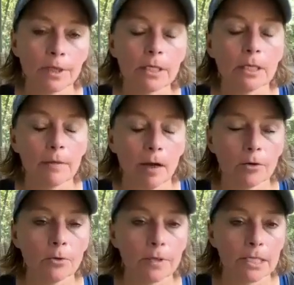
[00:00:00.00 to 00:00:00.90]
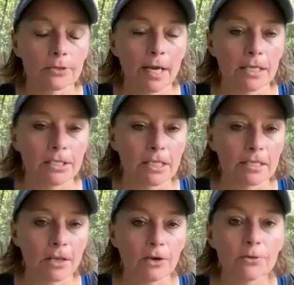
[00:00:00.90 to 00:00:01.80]
thinking about cooling
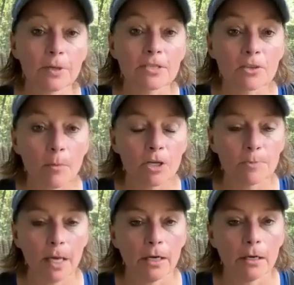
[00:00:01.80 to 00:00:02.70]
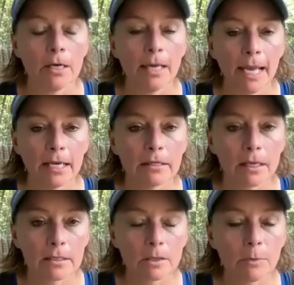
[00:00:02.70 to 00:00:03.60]
strategies are doing so much better, handling
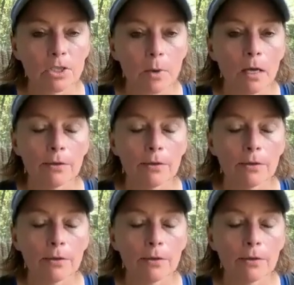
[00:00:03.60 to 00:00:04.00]
it so much